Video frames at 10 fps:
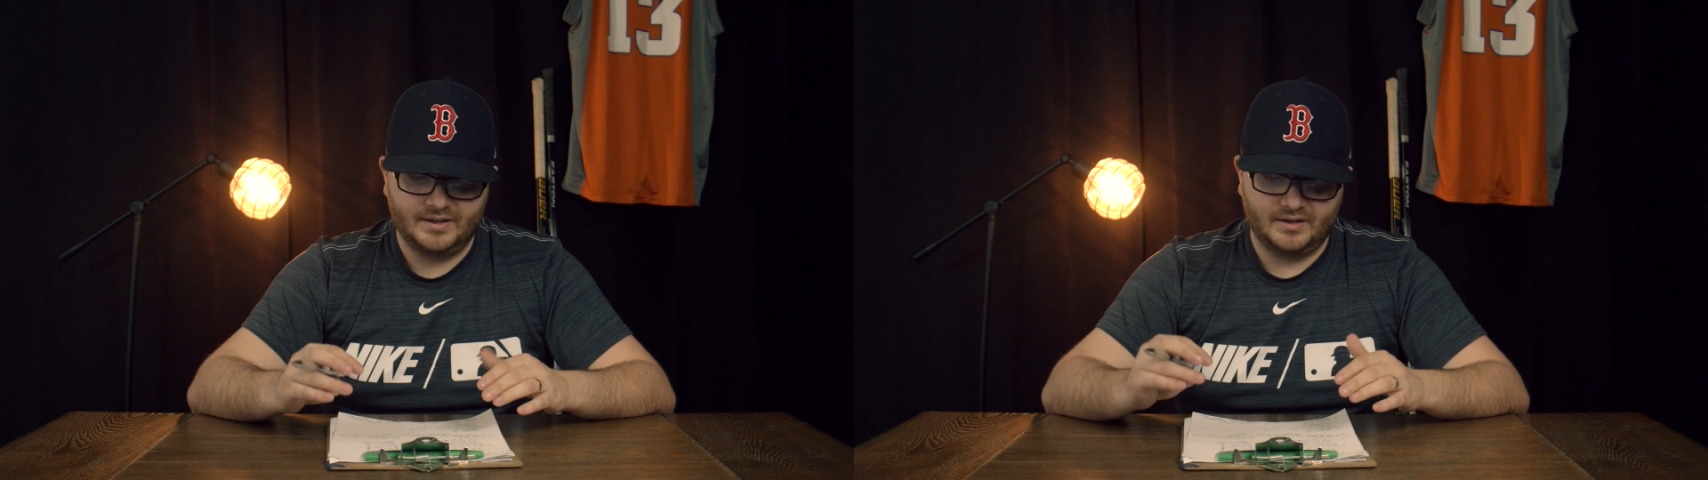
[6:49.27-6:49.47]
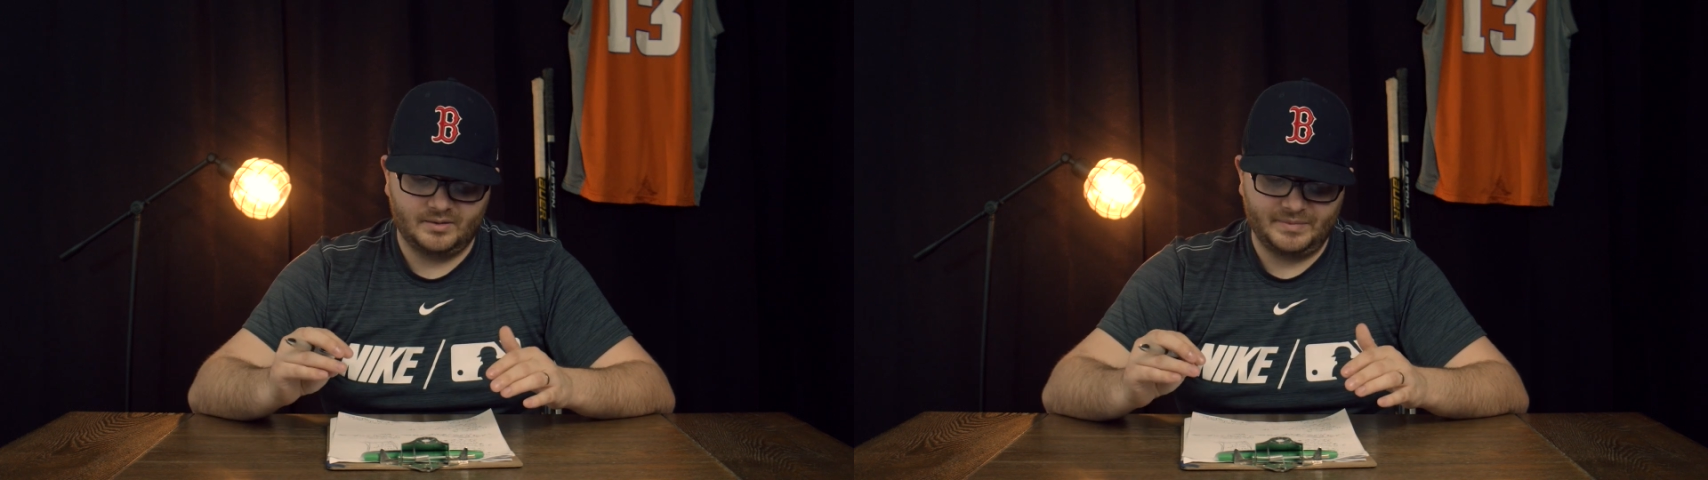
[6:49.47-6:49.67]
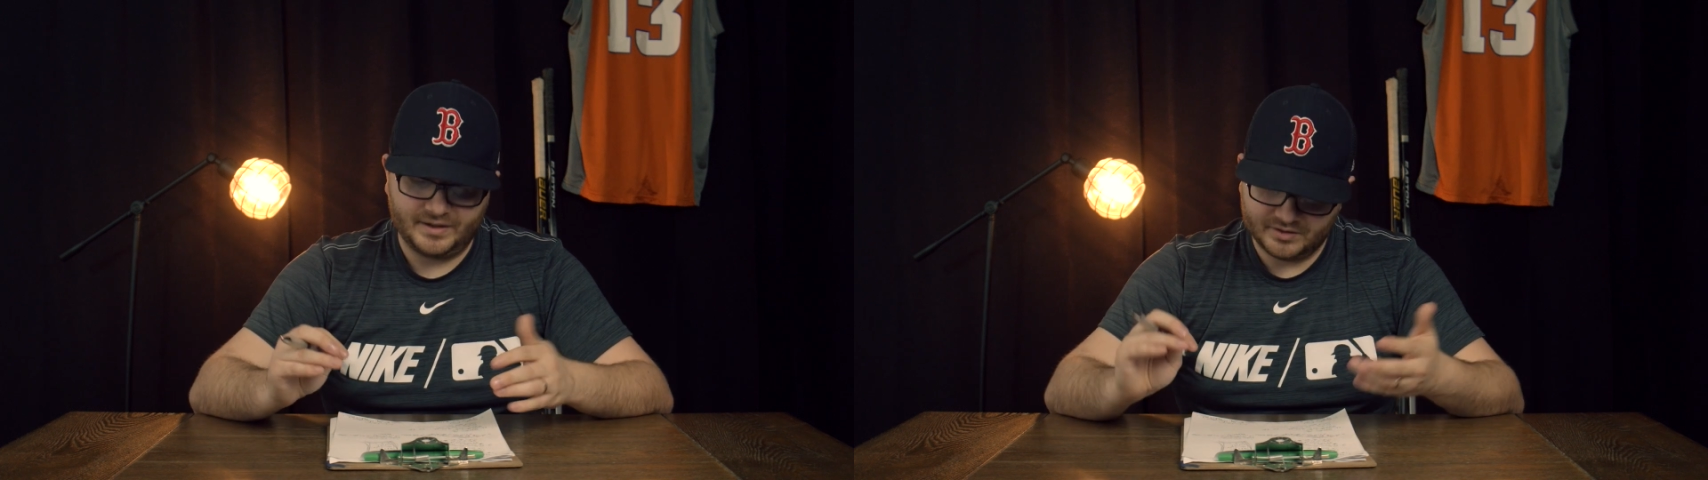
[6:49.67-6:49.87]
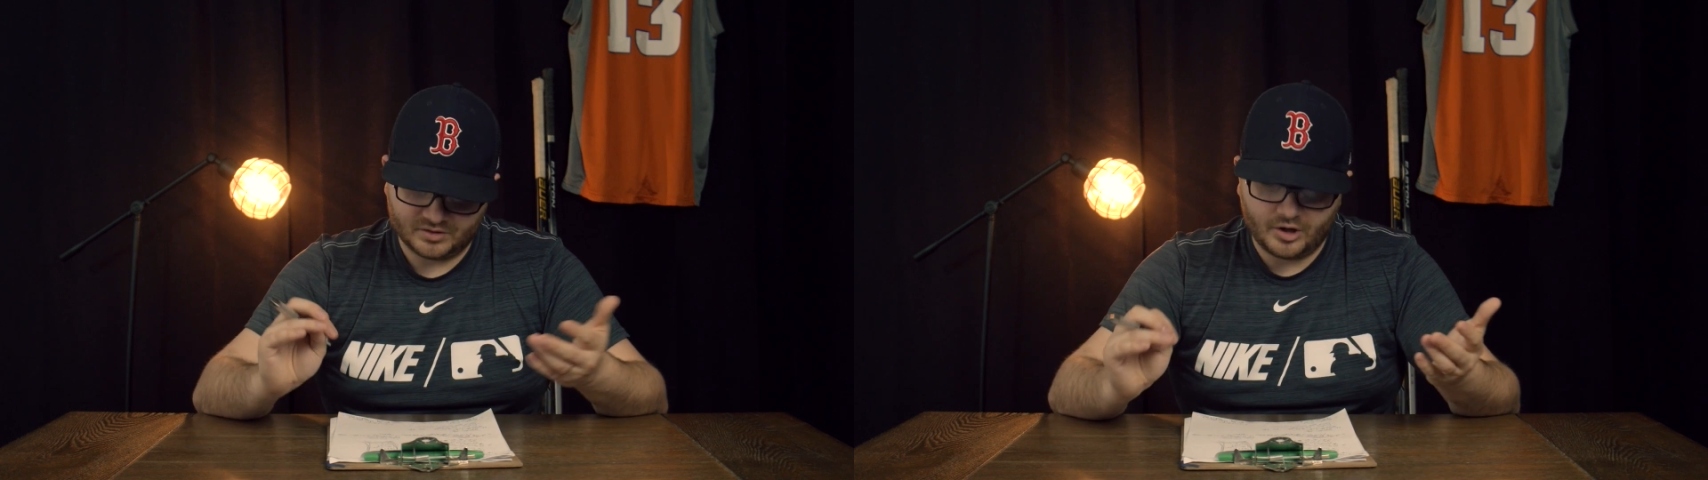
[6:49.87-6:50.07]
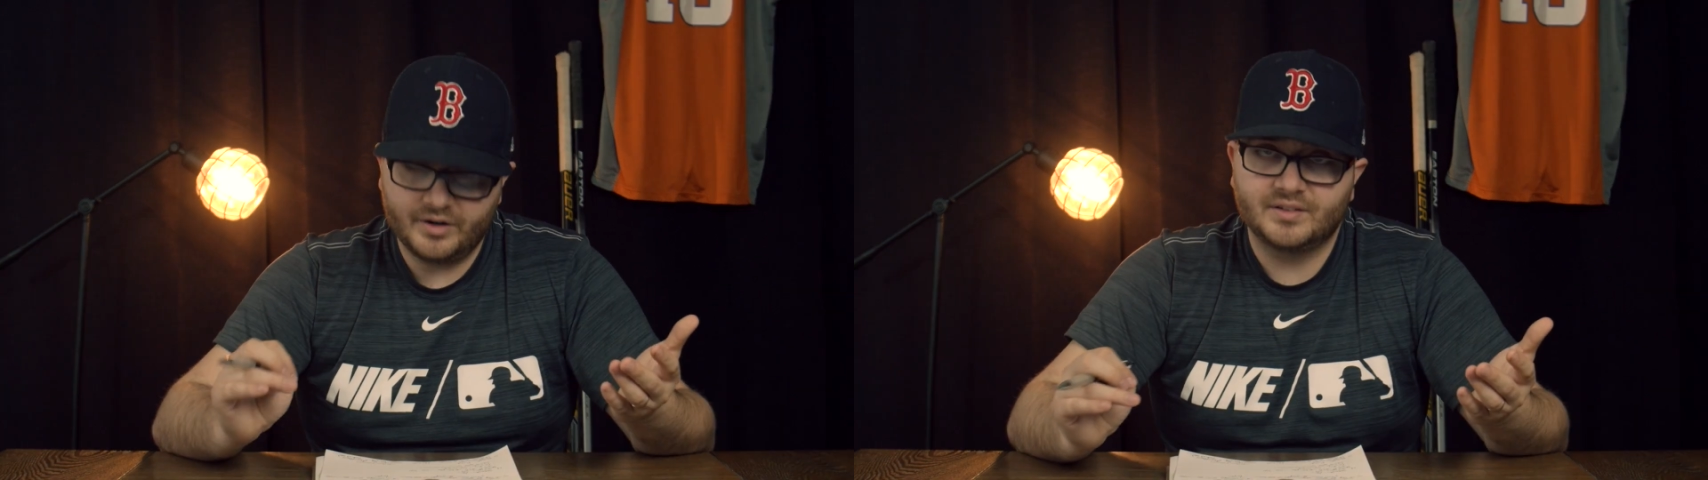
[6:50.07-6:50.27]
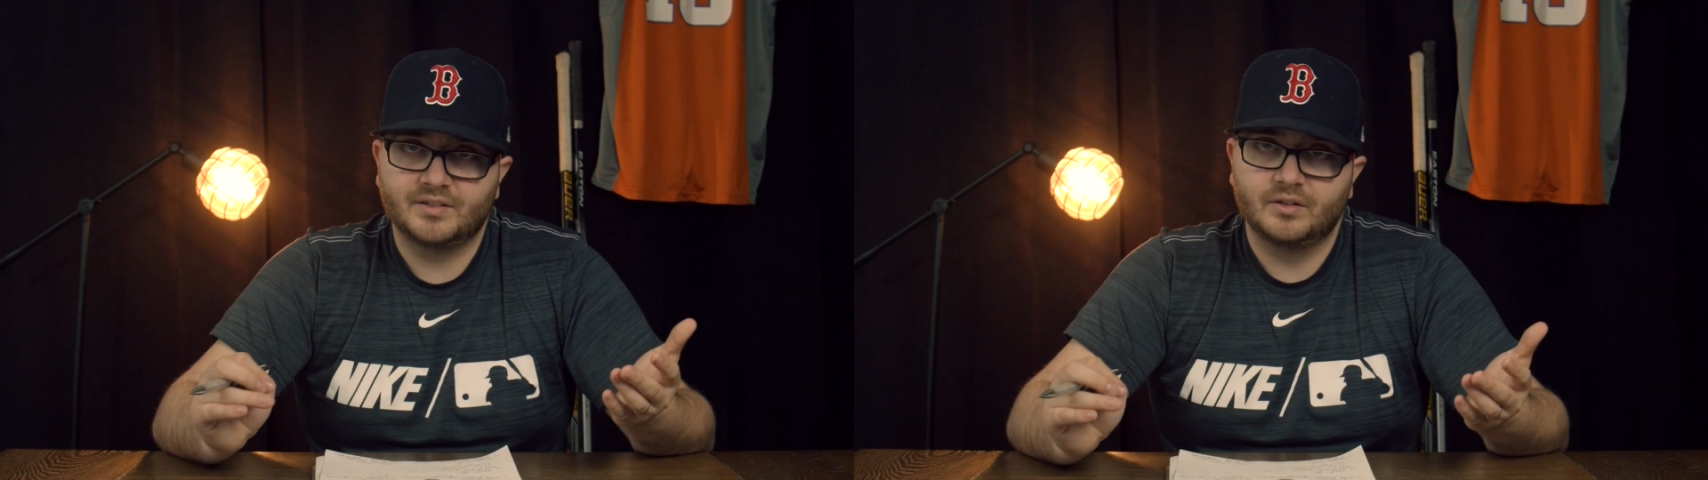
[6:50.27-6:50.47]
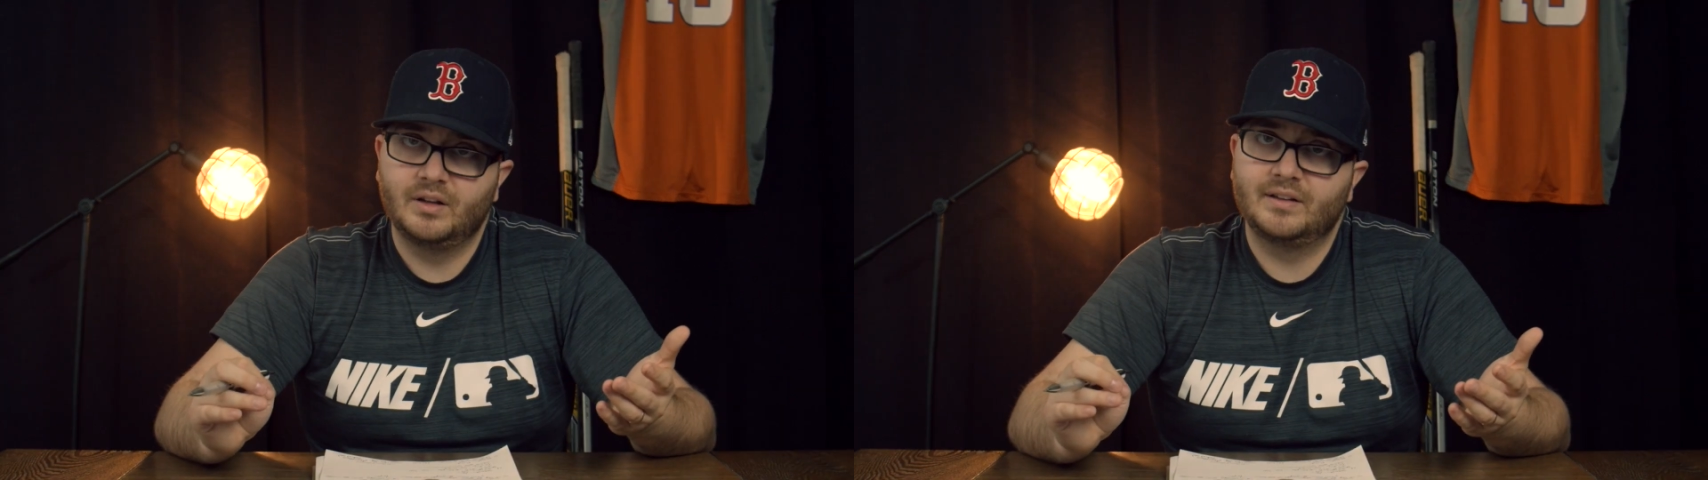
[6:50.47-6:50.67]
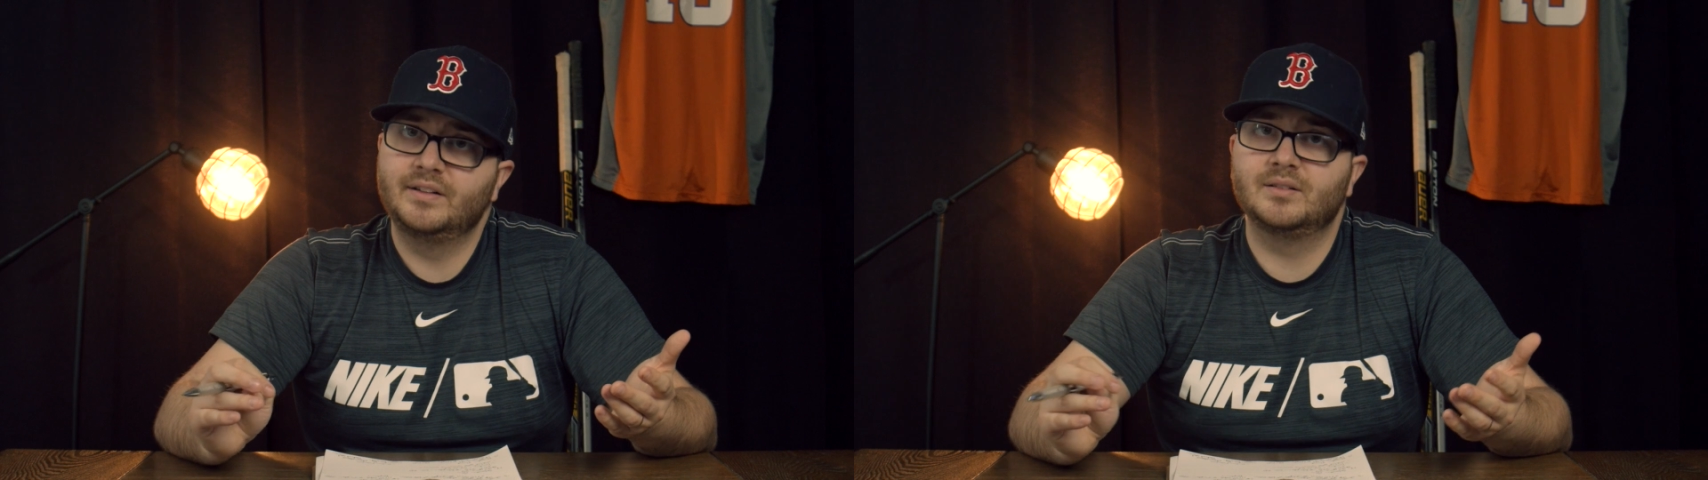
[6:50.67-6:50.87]
and his card is
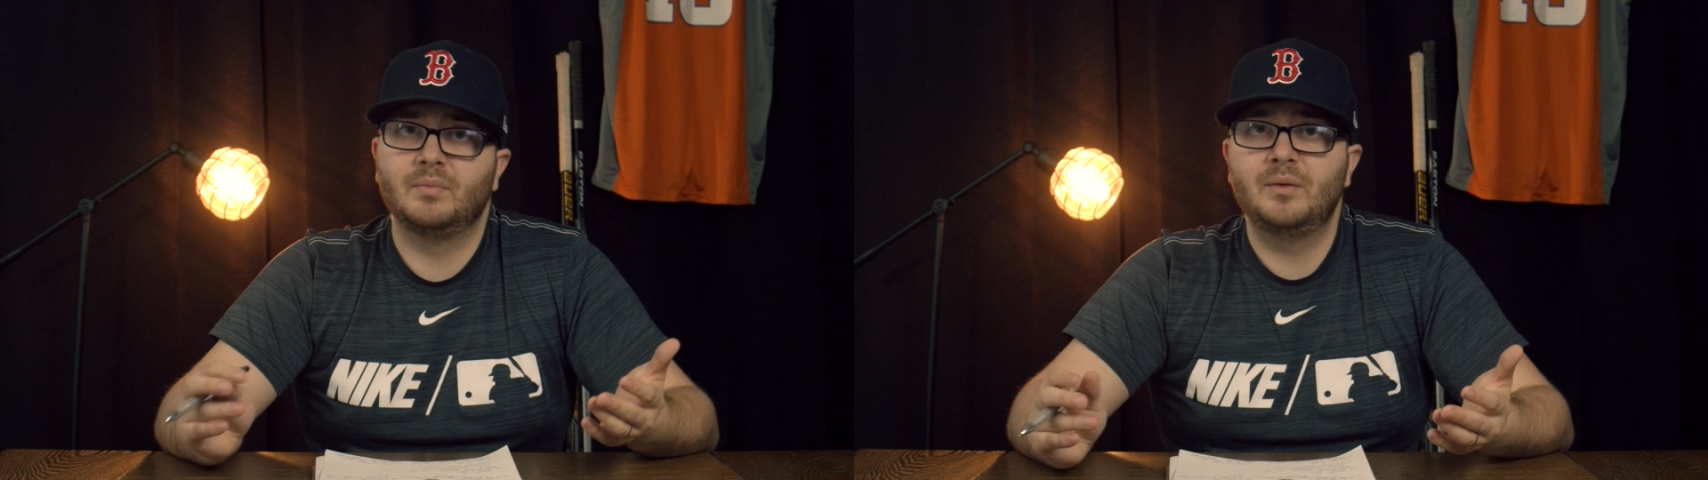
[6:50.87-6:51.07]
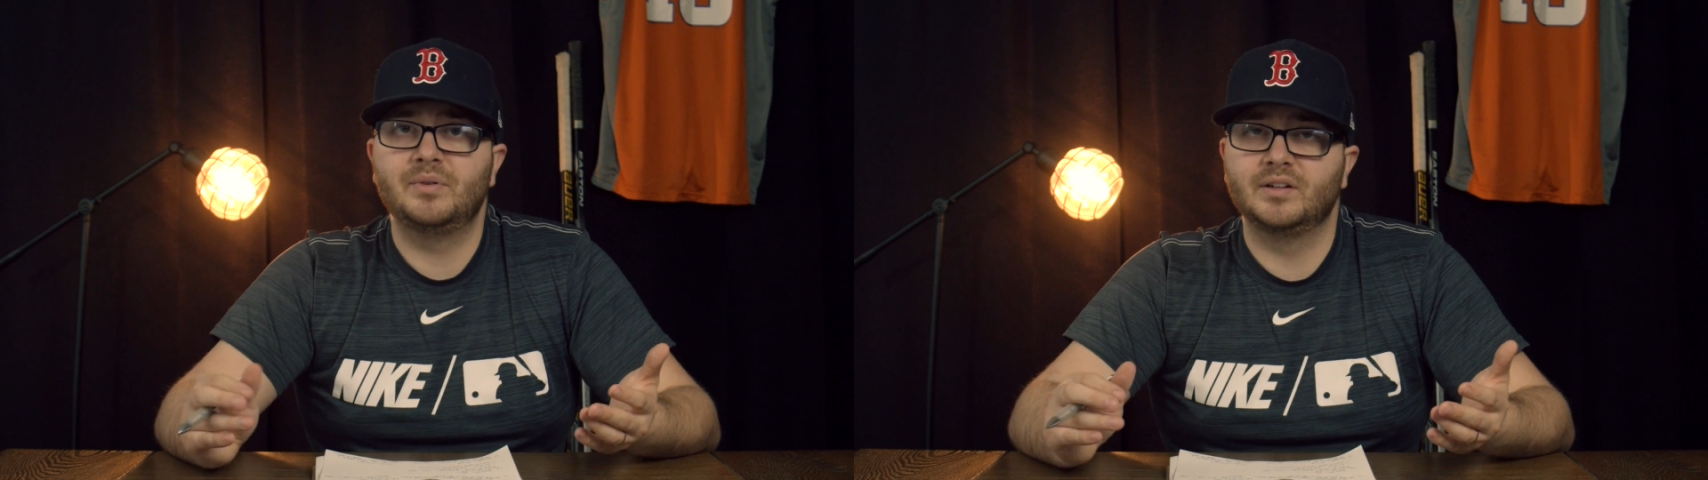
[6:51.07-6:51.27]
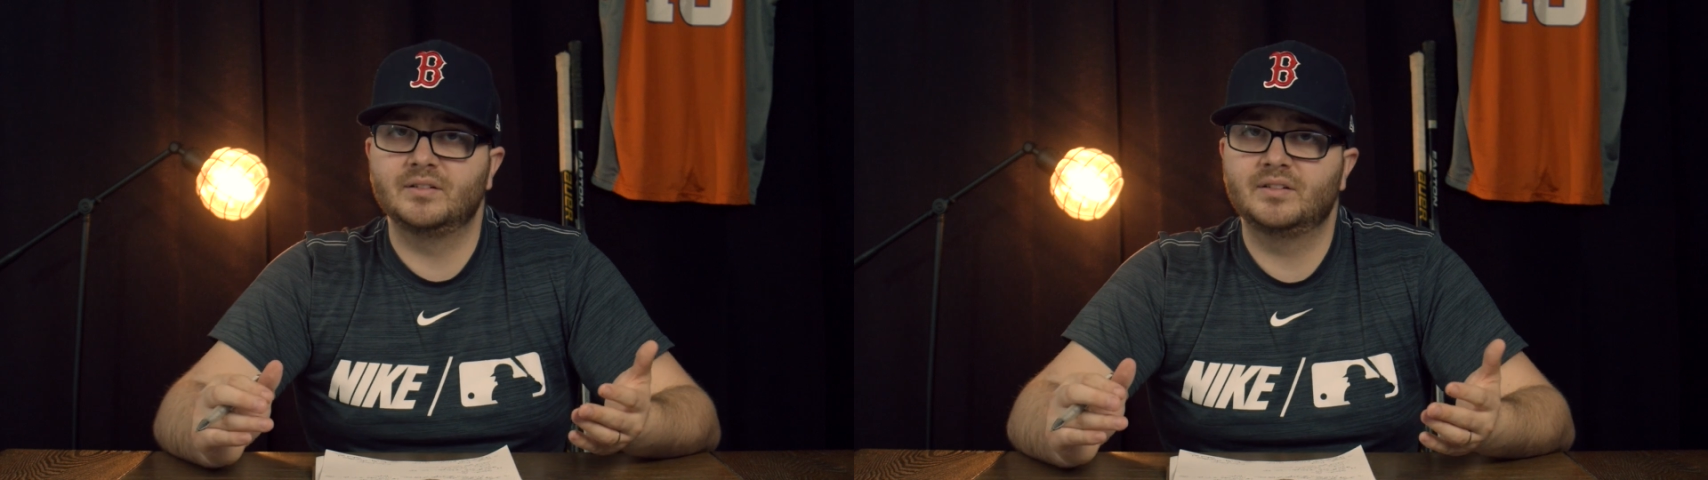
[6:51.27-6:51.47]
still, at least in my opinion,